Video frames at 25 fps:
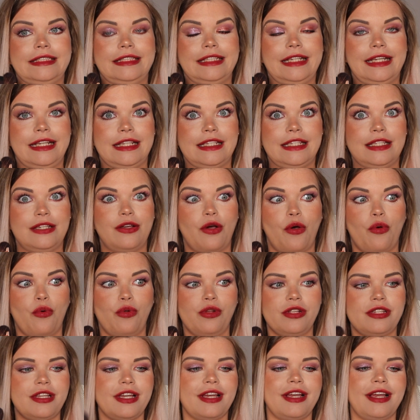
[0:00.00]
it's
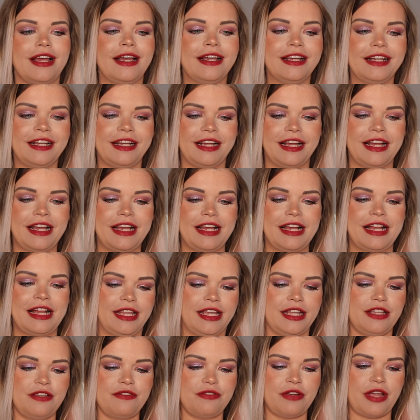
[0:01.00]
gold.
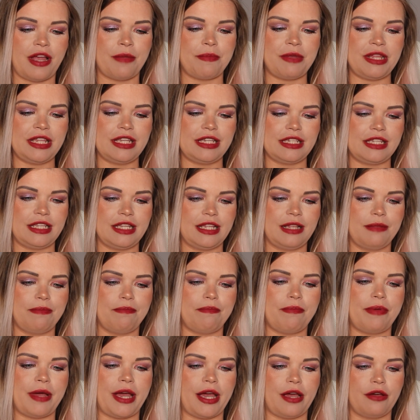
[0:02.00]
They do come in this little
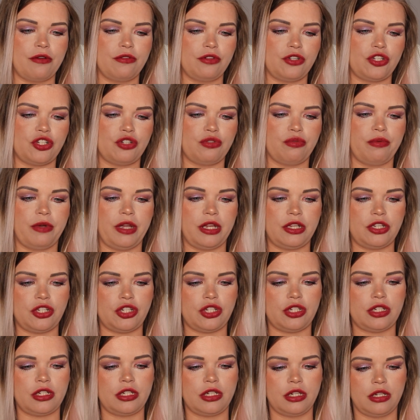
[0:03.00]
pouch,
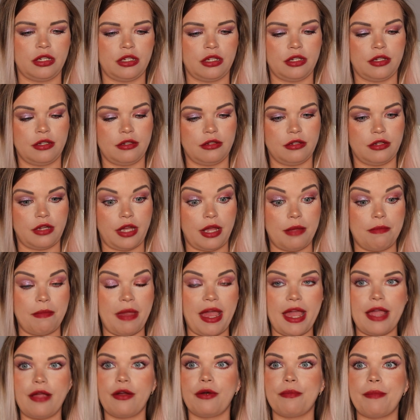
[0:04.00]
which I
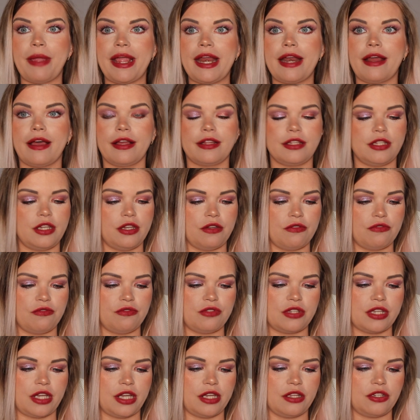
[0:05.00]
may or may not
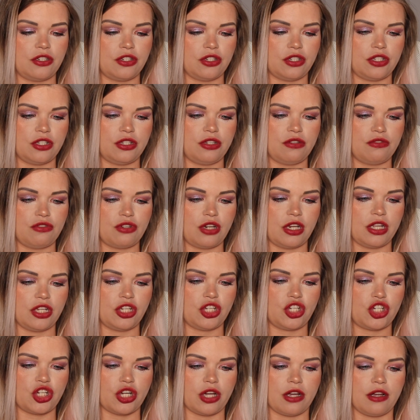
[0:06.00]
use. I just usually
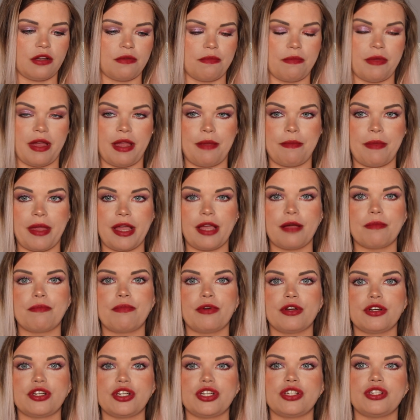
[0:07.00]
chuck my makeup
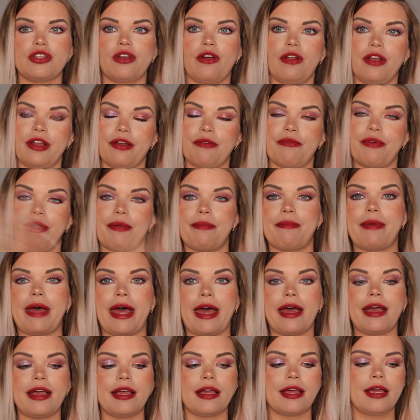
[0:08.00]
brushes all in one
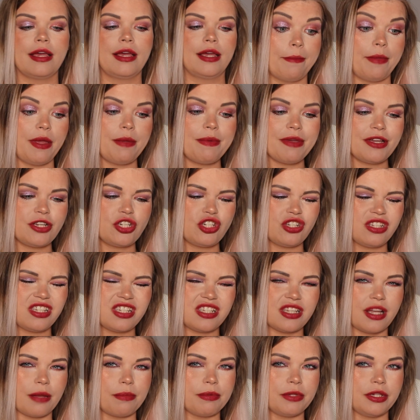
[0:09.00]
bag. Maybe I should
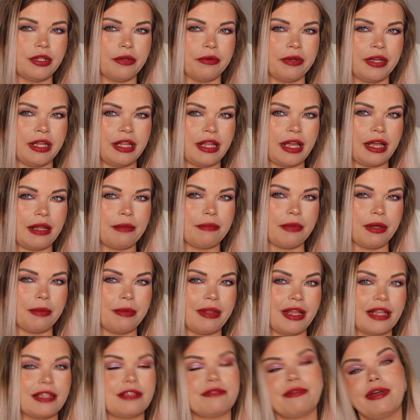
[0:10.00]
stop doing that, maybe
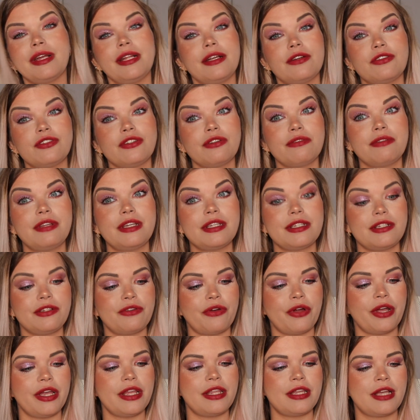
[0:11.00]
that's why they're so
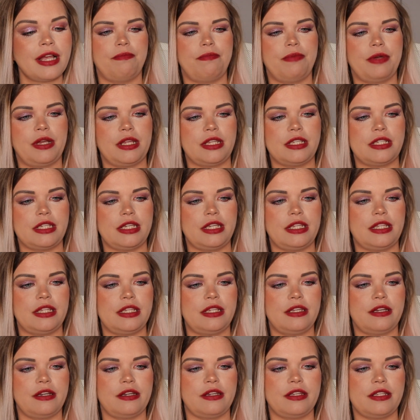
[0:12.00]
destroyed. But it
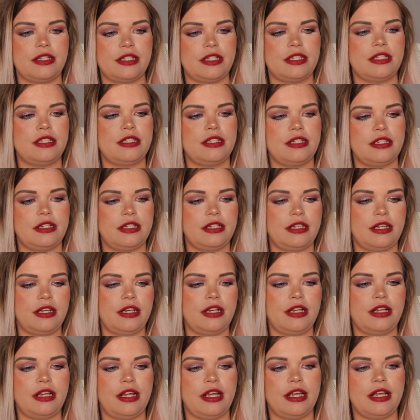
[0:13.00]
does
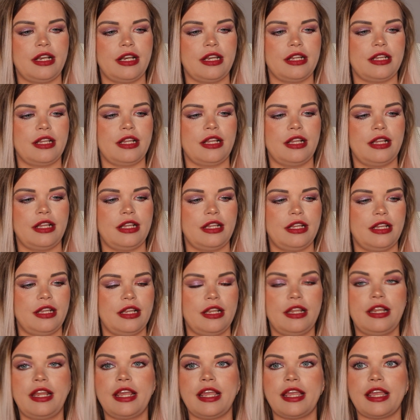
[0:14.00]
little
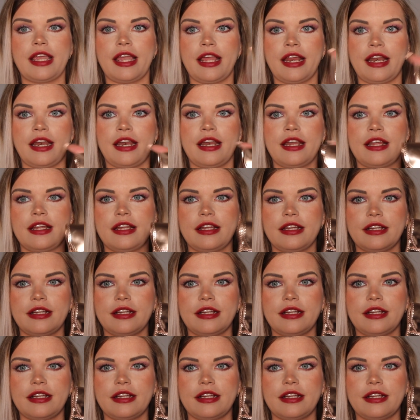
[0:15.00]
link in